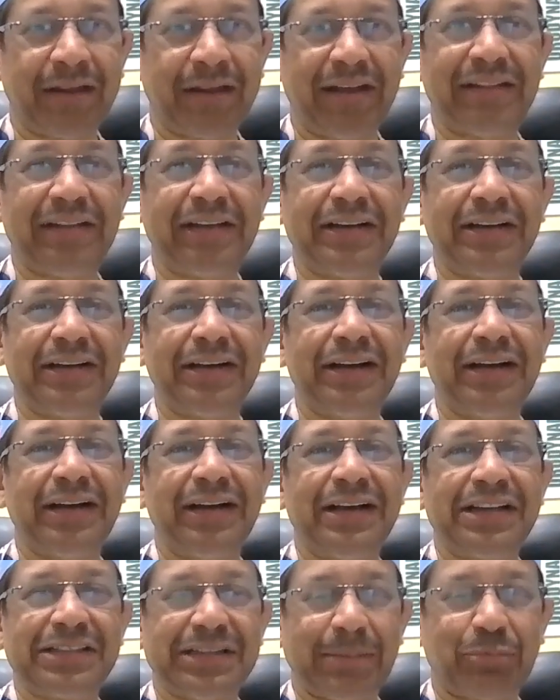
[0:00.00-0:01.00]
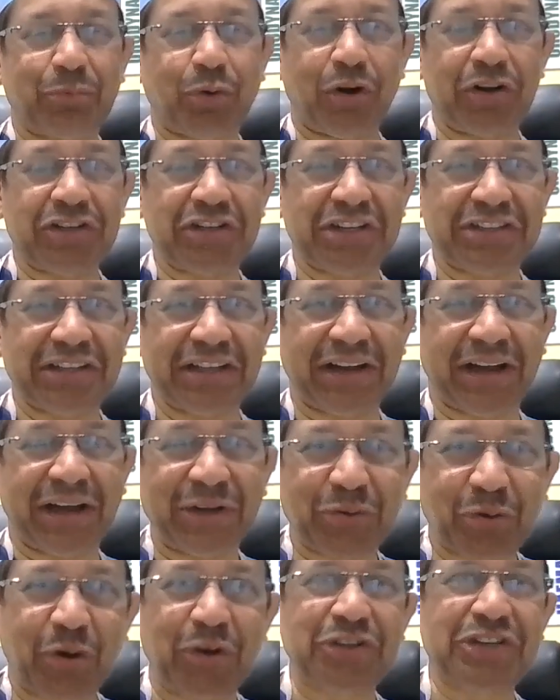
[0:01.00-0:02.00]
in the subconscious and
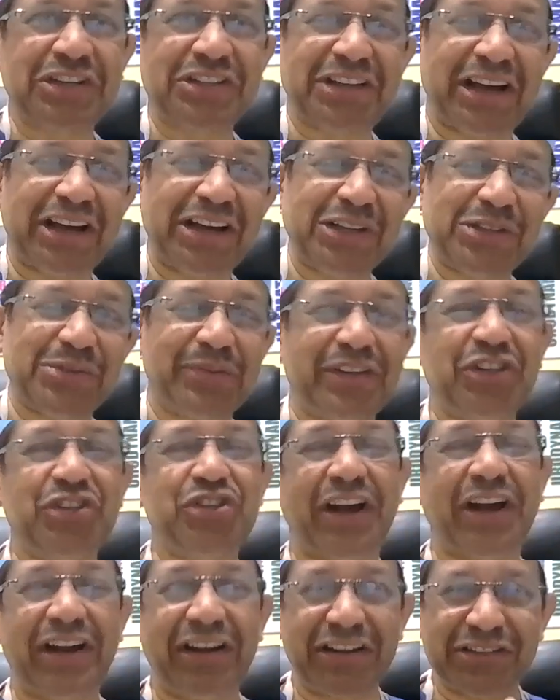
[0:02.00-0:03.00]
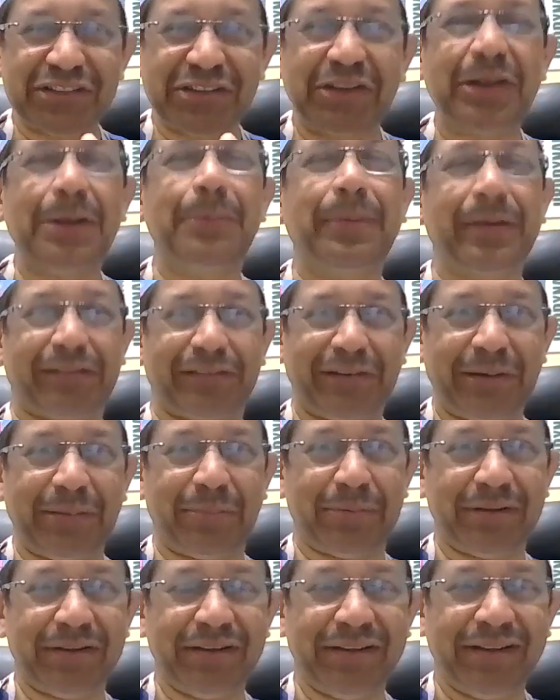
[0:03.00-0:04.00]
unconscious hours when the child is deep
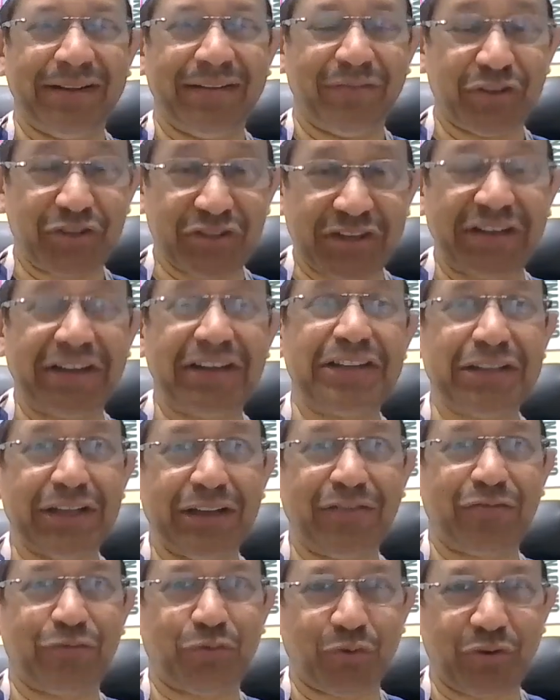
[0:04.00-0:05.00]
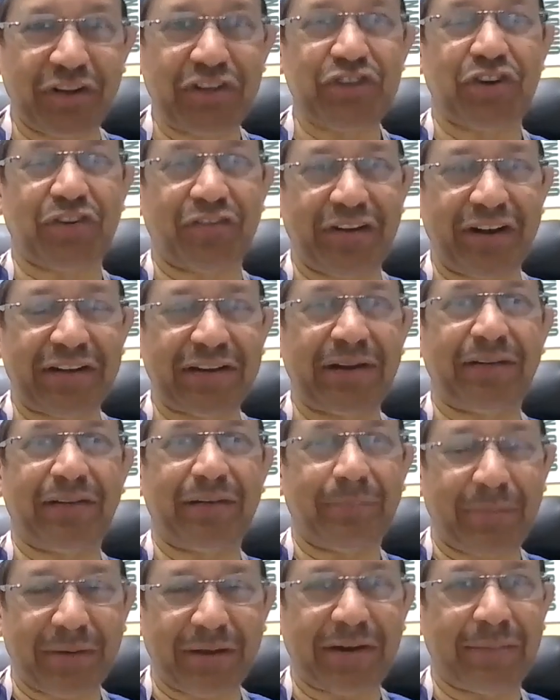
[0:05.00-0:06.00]
asleep, which it deserves to regenerate and
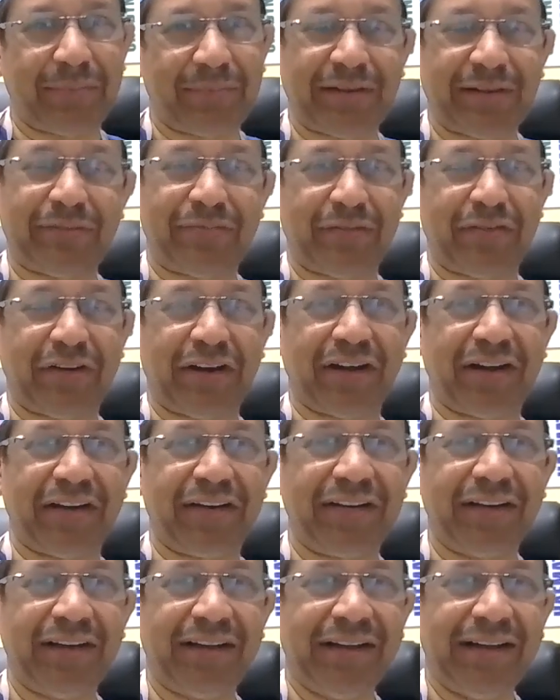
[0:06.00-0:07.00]
repair himself every night,